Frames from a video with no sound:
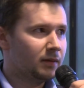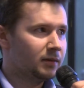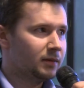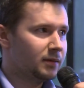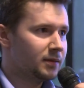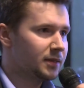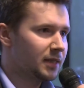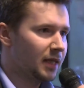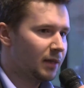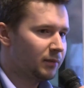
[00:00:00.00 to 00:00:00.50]

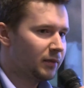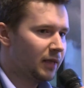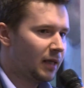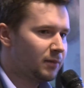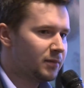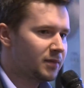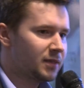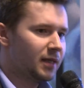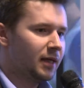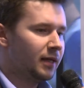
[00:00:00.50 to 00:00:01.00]

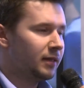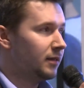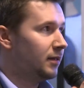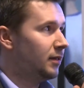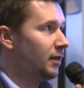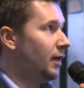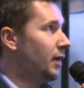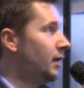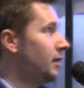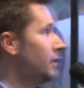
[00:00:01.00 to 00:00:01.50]
sometimes get
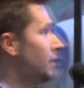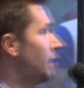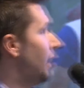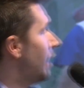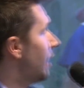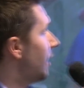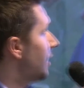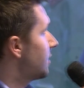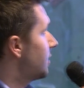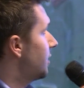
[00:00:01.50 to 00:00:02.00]
a
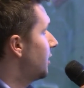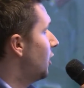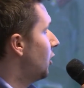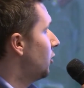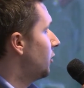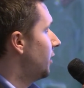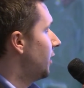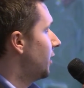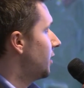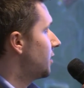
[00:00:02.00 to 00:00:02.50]
legacy
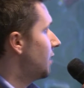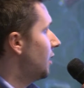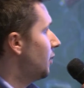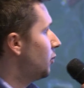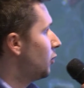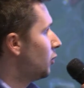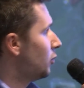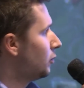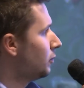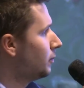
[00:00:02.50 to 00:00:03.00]
code, in
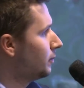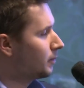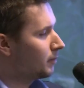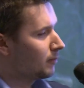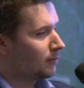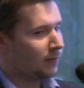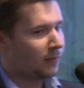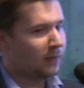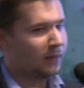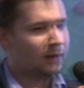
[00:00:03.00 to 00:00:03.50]
example,
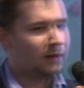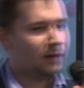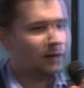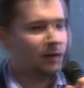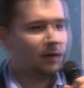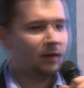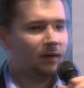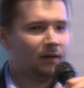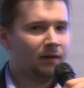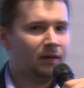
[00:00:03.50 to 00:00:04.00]

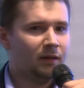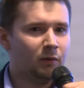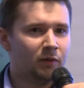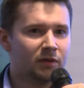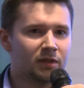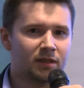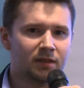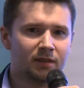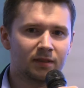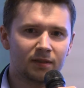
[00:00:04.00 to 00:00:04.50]

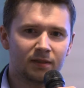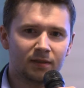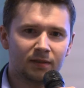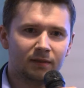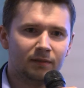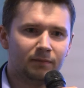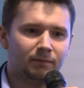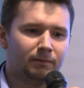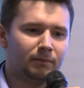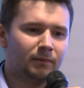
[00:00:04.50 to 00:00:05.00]
which is
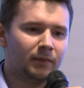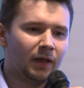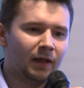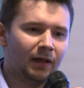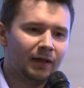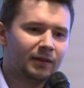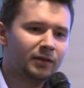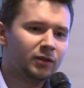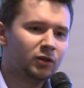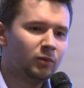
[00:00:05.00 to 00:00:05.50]

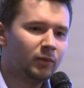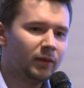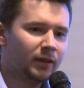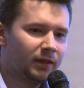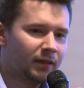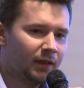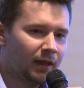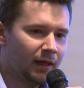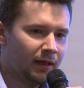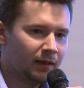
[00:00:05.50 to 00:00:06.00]
hard to
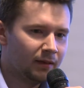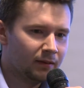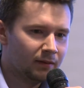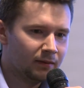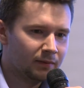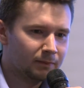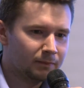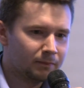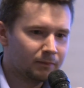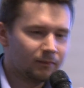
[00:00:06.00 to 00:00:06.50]
maintain,
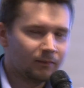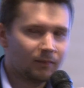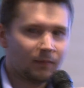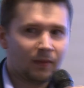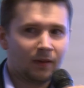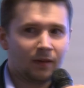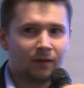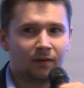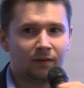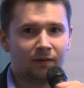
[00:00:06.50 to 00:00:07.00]

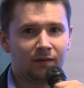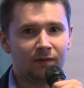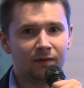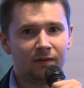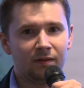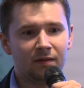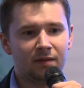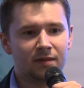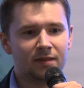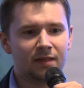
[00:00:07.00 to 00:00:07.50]

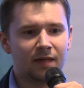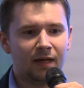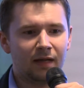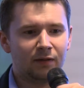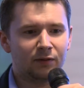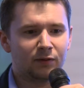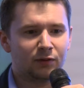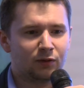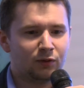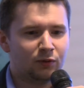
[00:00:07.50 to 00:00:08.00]
it's
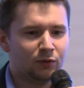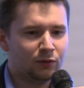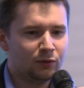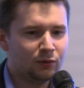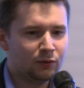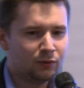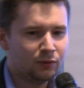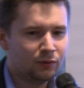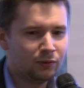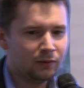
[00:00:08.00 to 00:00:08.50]
hard
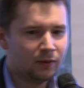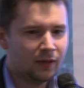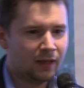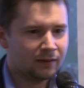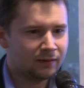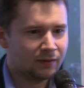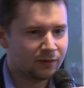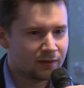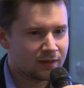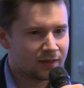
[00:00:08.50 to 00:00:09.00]
to
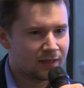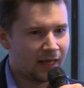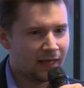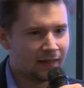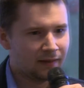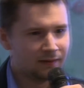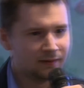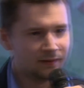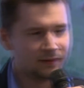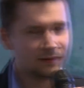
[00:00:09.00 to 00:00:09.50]

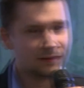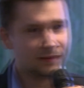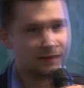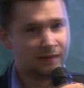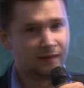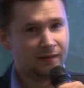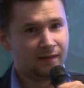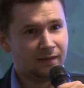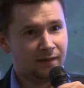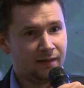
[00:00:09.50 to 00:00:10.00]
understand,
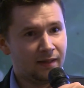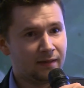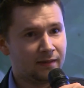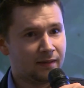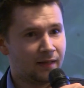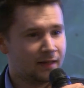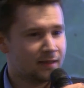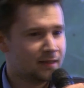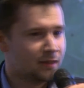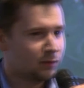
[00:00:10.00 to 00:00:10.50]
and
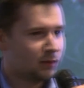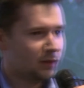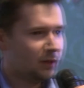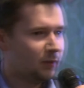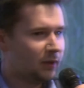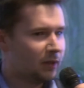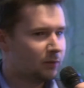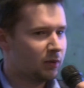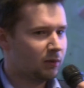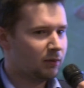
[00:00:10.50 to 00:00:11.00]
that's a really
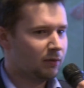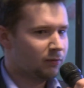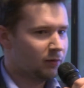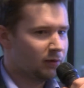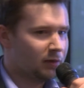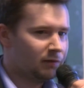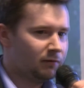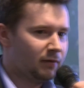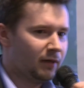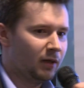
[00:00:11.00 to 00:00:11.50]
big problem for
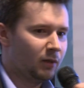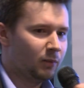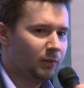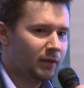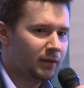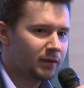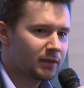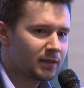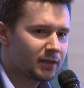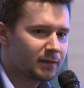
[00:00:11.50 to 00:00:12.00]

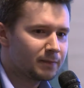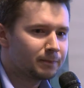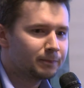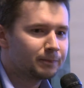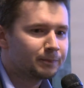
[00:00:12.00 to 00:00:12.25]
developers.